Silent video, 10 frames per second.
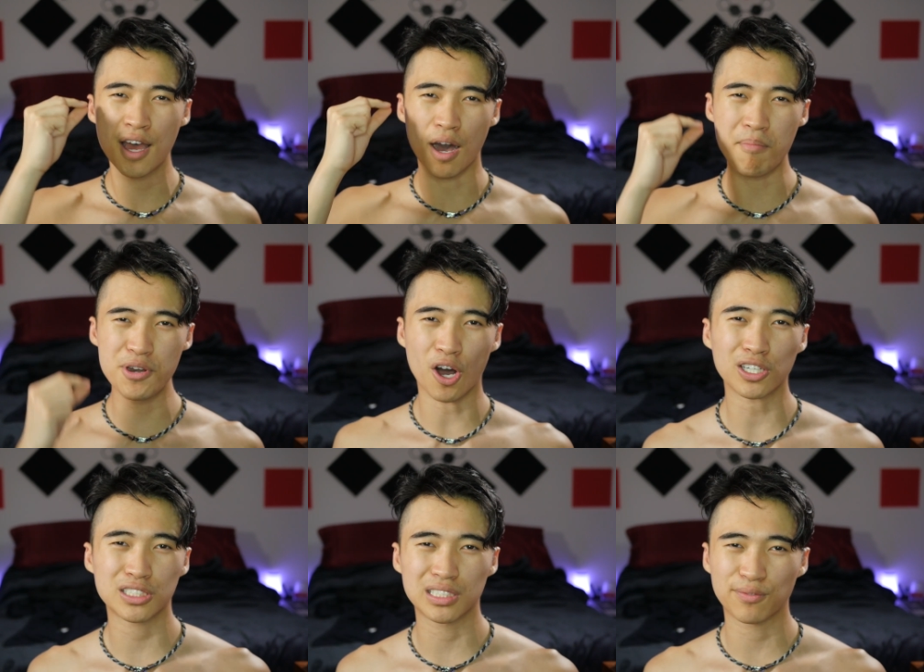
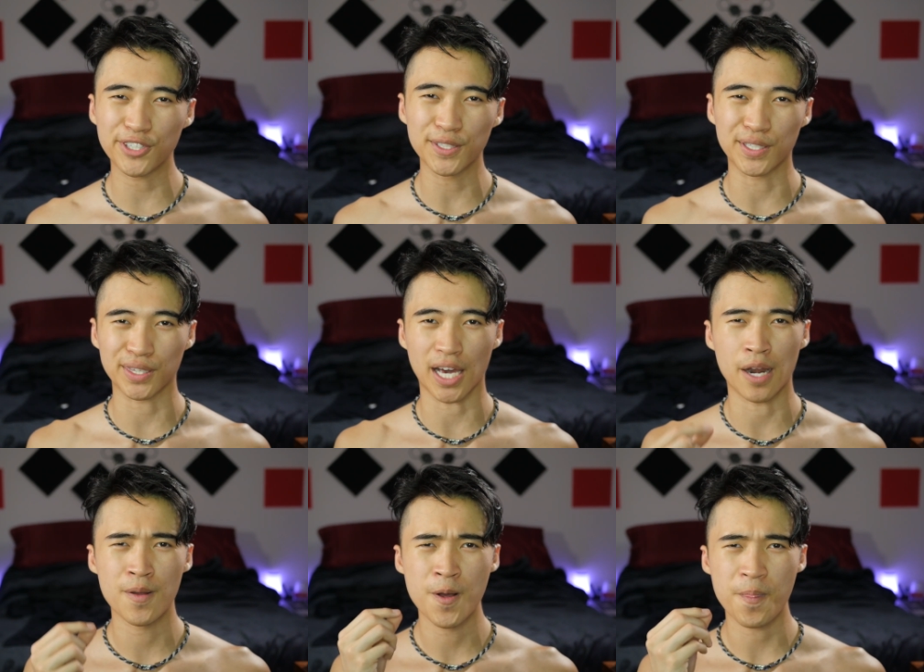obnoxious feeling
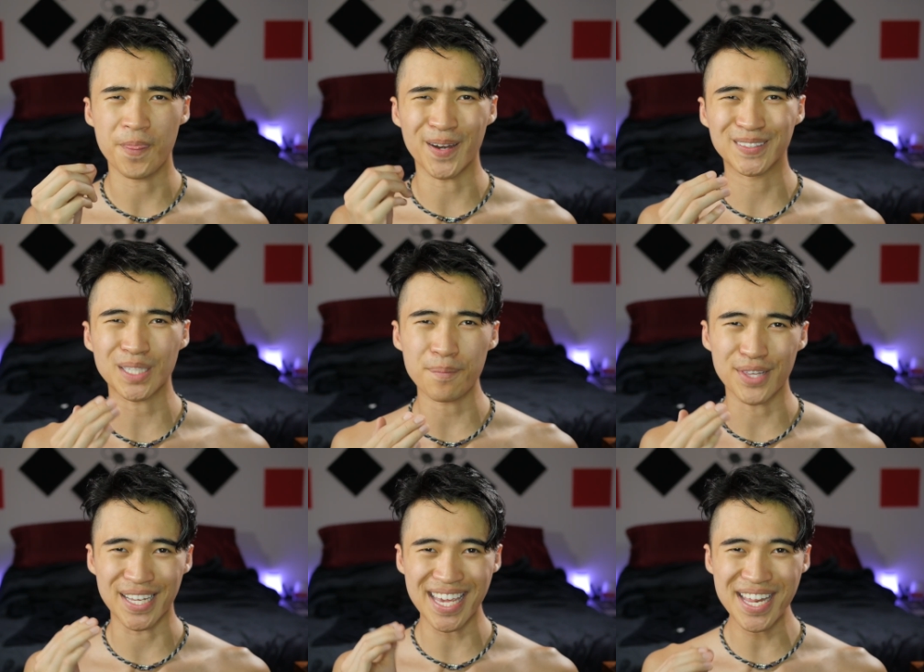that there's something